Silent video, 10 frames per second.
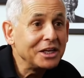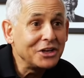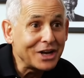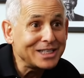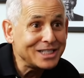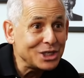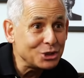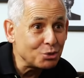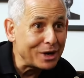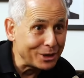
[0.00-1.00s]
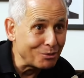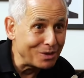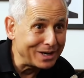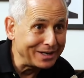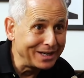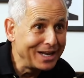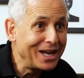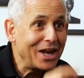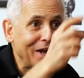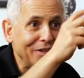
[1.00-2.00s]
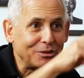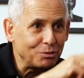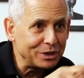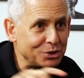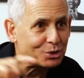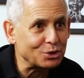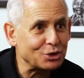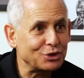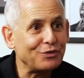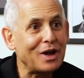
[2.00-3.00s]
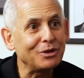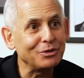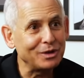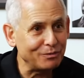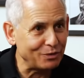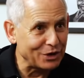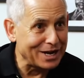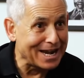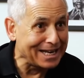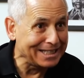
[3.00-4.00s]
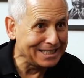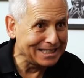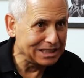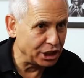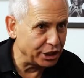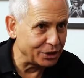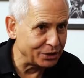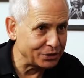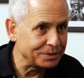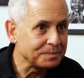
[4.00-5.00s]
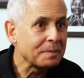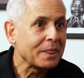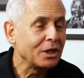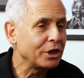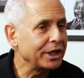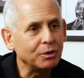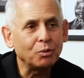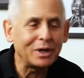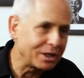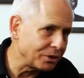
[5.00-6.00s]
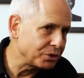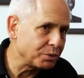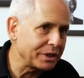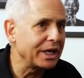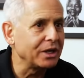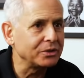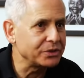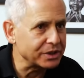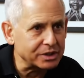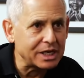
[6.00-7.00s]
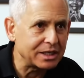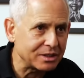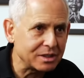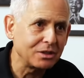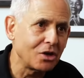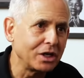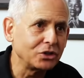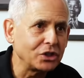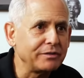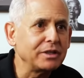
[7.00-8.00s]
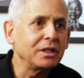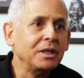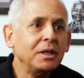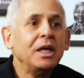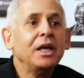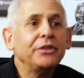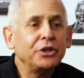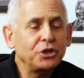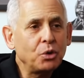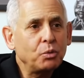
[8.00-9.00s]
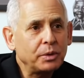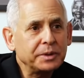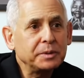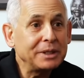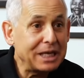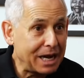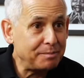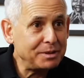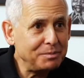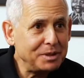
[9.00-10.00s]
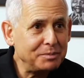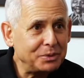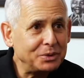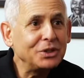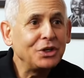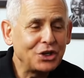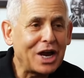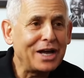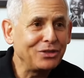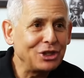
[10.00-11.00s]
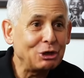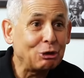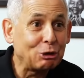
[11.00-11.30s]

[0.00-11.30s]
in 1921. And then researchers followed them for 90 years, looking at what goes with health, success, and longevity. And the don't worry, be happy people died the